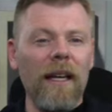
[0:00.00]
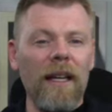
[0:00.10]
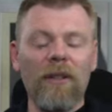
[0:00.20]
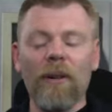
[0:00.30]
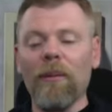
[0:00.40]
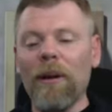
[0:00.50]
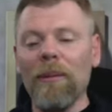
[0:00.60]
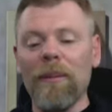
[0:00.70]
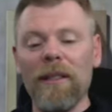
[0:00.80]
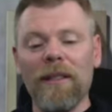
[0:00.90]
And so the
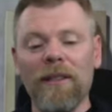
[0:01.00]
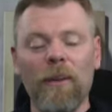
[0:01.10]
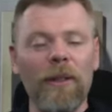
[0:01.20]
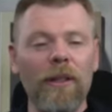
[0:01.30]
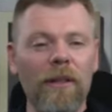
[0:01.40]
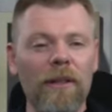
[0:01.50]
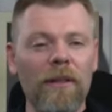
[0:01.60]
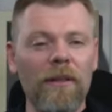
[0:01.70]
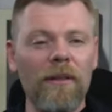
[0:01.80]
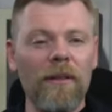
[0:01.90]
problem is when
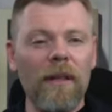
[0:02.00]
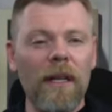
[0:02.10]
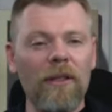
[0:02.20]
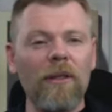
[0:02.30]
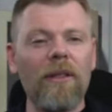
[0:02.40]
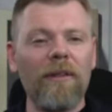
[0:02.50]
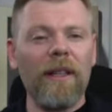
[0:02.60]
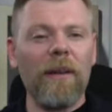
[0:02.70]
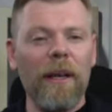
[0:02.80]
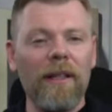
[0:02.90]
you're
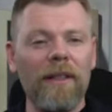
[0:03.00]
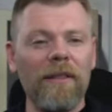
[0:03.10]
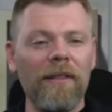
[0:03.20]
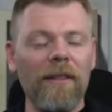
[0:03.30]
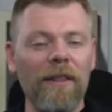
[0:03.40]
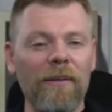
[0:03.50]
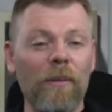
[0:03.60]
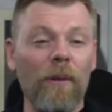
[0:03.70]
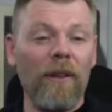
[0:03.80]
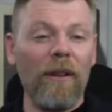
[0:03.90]
exclusively dependent on
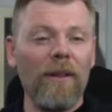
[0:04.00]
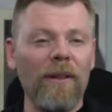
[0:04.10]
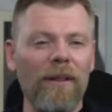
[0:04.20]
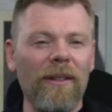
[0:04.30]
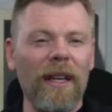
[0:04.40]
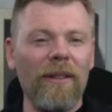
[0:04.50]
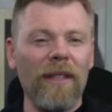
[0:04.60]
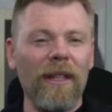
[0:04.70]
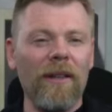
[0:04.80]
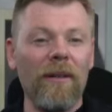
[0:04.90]
referrals or
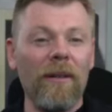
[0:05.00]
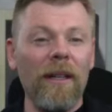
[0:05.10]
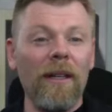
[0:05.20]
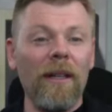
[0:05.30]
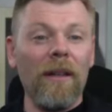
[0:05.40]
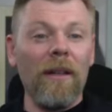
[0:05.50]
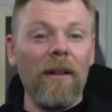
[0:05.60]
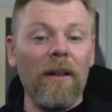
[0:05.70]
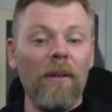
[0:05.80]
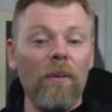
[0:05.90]
SEO,
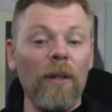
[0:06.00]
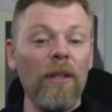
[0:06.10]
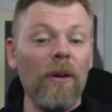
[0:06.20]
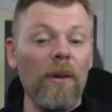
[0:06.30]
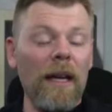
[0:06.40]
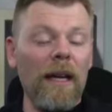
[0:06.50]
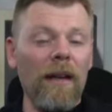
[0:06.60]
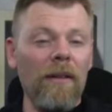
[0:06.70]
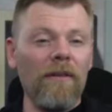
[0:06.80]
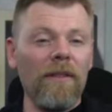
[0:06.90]
when you don't
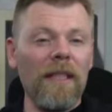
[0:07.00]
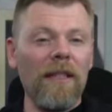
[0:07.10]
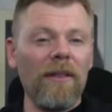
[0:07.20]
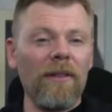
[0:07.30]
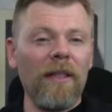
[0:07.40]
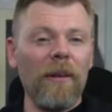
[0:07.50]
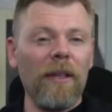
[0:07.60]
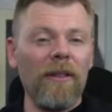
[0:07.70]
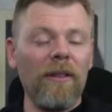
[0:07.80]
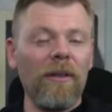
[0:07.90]
have deals
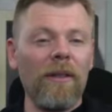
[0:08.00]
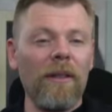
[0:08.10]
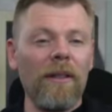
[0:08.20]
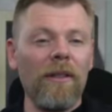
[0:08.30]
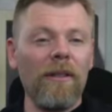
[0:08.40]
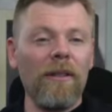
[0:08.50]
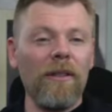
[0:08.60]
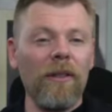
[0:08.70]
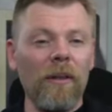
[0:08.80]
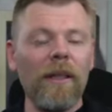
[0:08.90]
coming in the door,
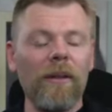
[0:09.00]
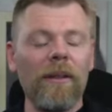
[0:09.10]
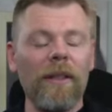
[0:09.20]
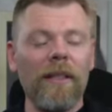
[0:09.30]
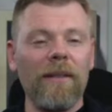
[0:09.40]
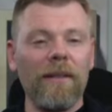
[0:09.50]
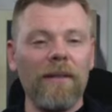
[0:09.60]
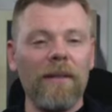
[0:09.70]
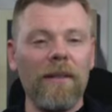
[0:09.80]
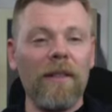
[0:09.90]
you're literally
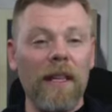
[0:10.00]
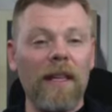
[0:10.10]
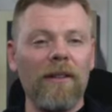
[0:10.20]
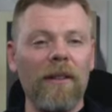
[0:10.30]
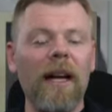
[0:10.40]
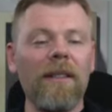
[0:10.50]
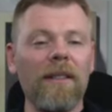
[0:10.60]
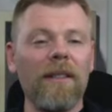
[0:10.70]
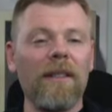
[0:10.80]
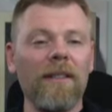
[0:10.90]
sitting on your
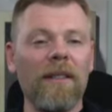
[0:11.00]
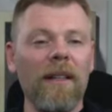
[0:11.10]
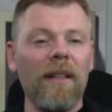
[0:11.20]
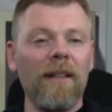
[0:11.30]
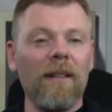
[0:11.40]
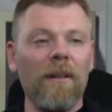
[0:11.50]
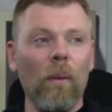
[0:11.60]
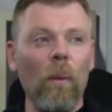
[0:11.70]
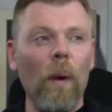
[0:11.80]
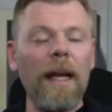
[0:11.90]
asses
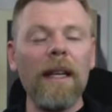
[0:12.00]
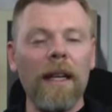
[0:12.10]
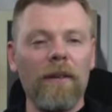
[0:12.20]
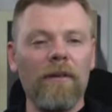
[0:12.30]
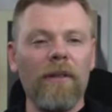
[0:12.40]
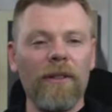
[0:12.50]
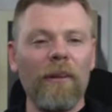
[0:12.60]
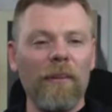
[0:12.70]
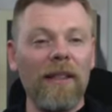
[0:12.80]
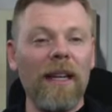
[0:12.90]
waiting for
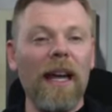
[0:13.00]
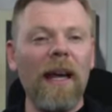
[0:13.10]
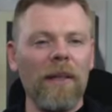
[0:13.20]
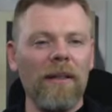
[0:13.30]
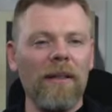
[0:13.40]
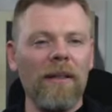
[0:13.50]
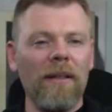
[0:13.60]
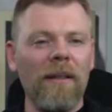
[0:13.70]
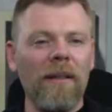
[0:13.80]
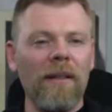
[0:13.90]
something to happen,
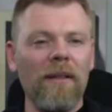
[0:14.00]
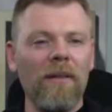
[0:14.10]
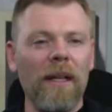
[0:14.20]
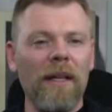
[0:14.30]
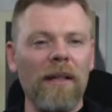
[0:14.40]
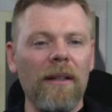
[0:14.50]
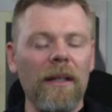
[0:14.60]
right?